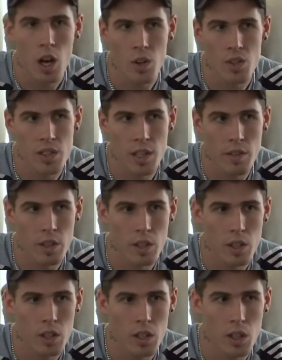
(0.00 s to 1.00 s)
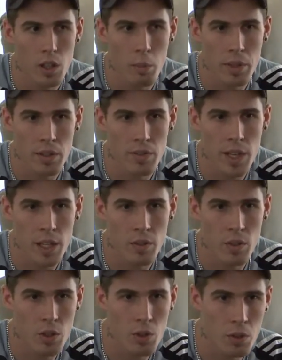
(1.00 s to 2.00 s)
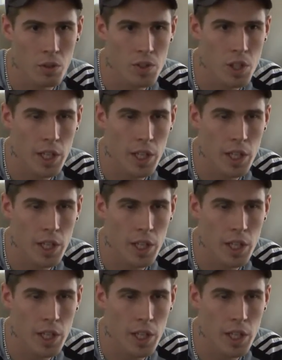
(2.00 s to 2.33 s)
I was never a big fan of the thought of